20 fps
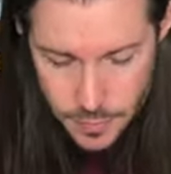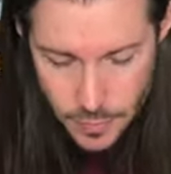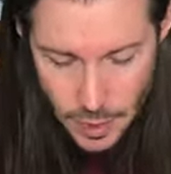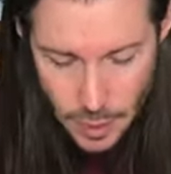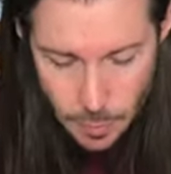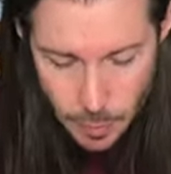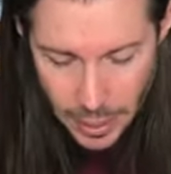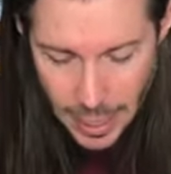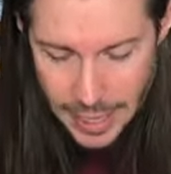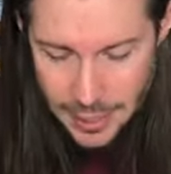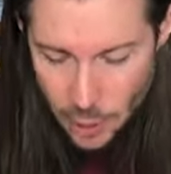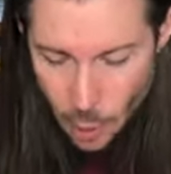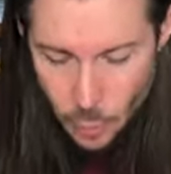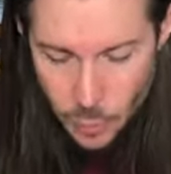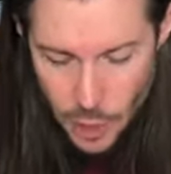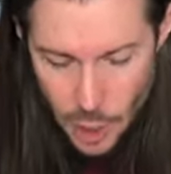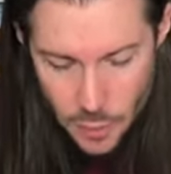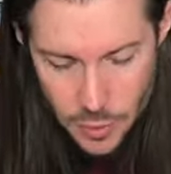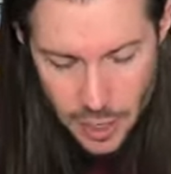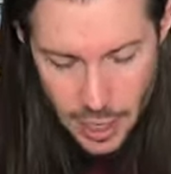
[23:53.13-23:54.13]
But I don't
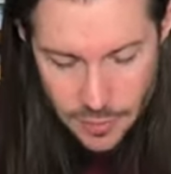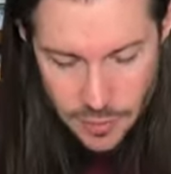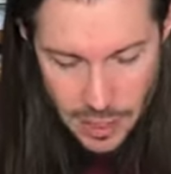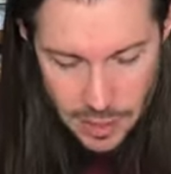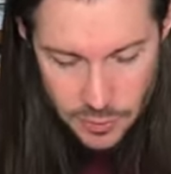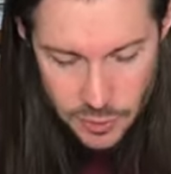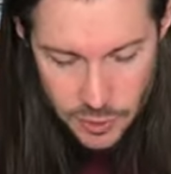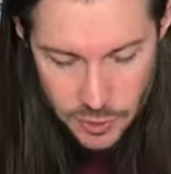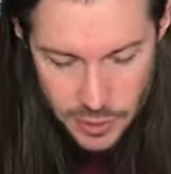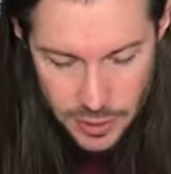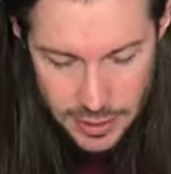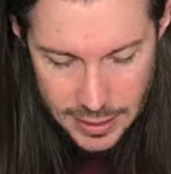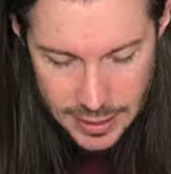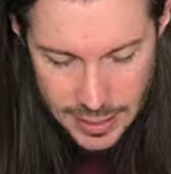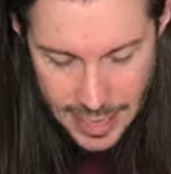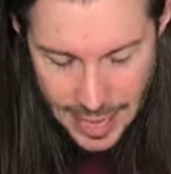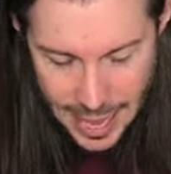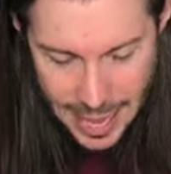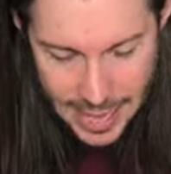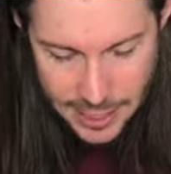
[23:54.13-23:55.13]
know that I've ever
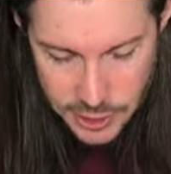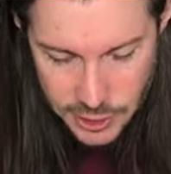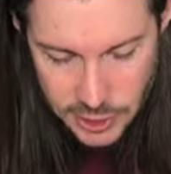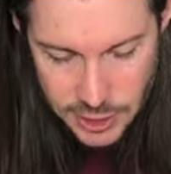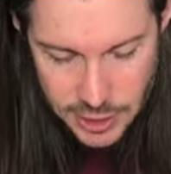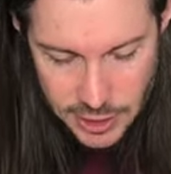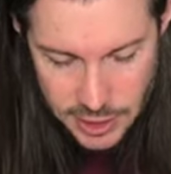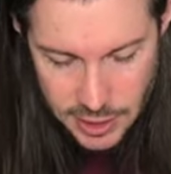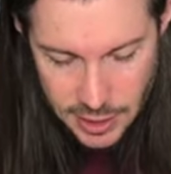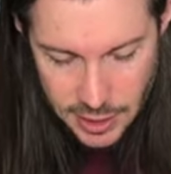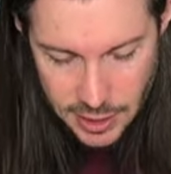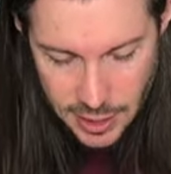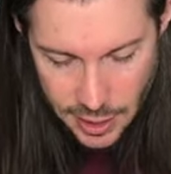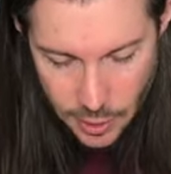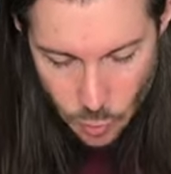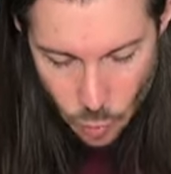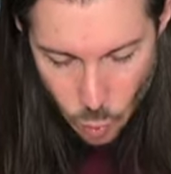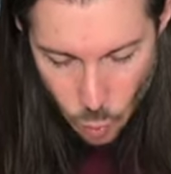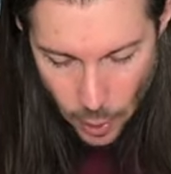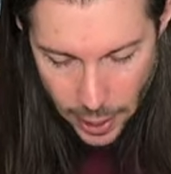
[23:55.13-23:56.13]
actually seen a
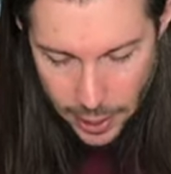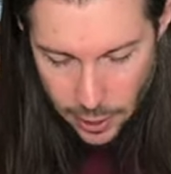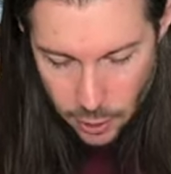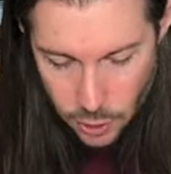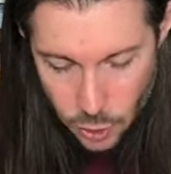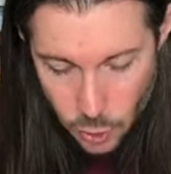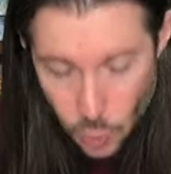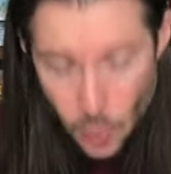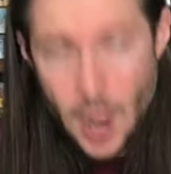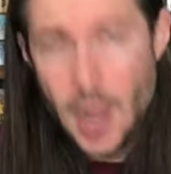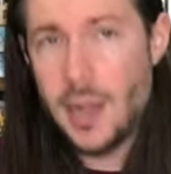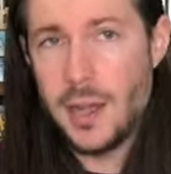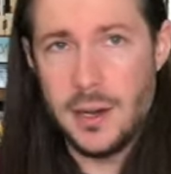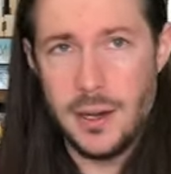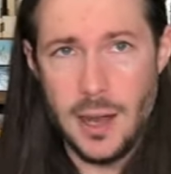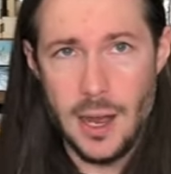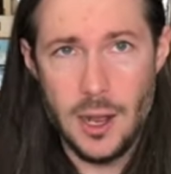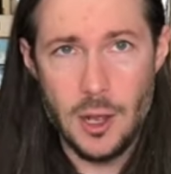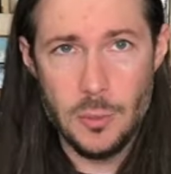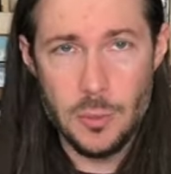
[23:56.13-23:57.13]
were
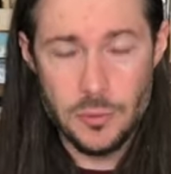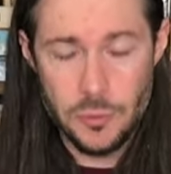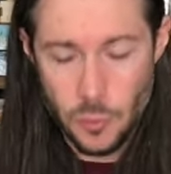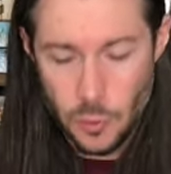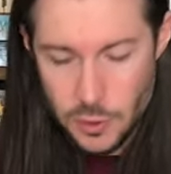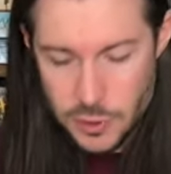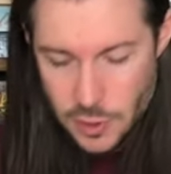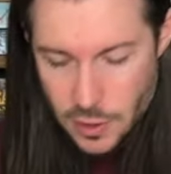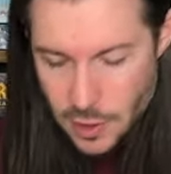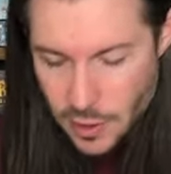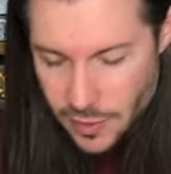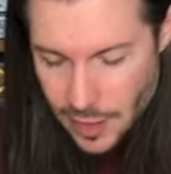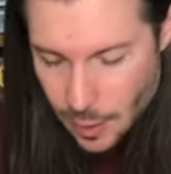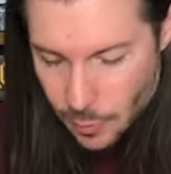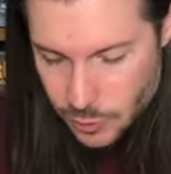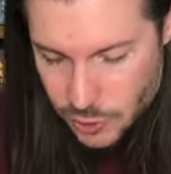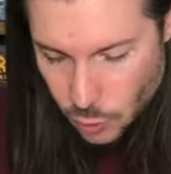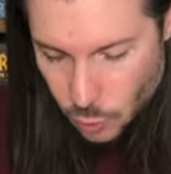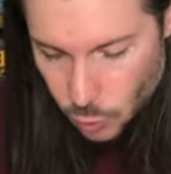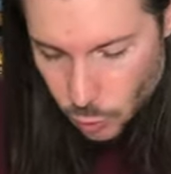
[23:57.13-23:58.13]
crocodile before. So I thought that
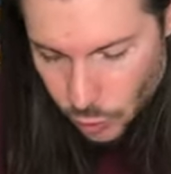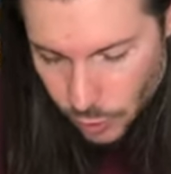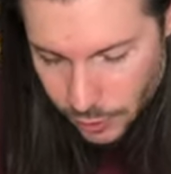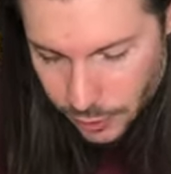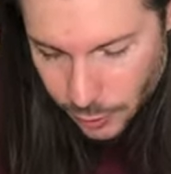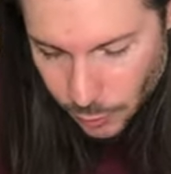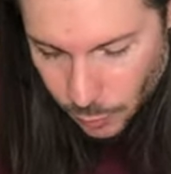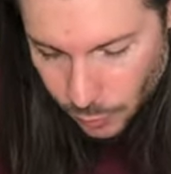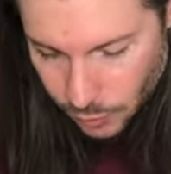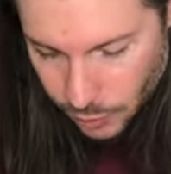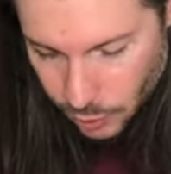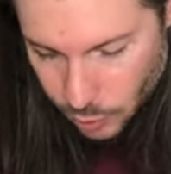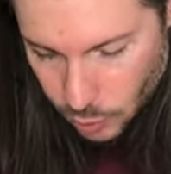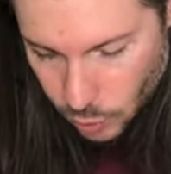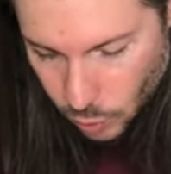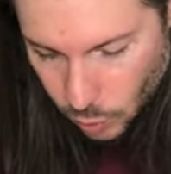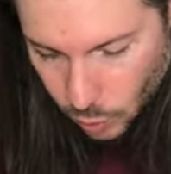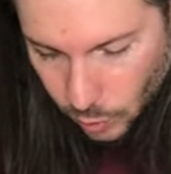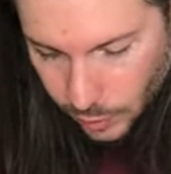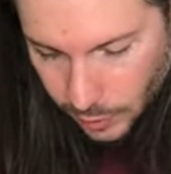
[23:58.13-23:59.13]
was a really, really
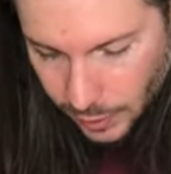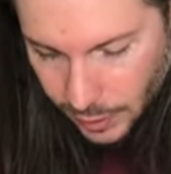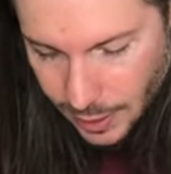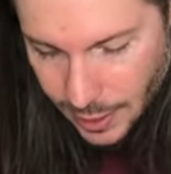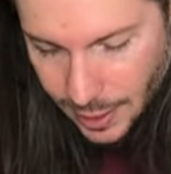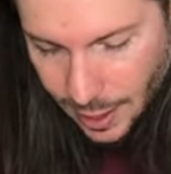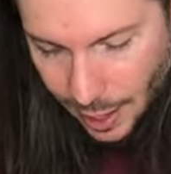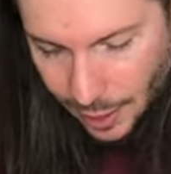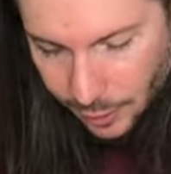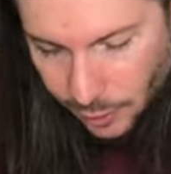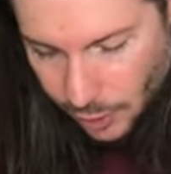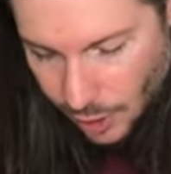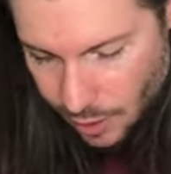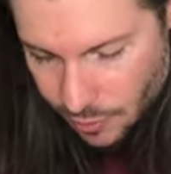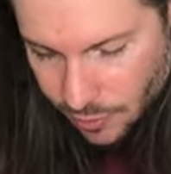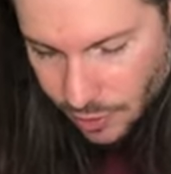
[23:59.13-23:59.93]
cool one. I loved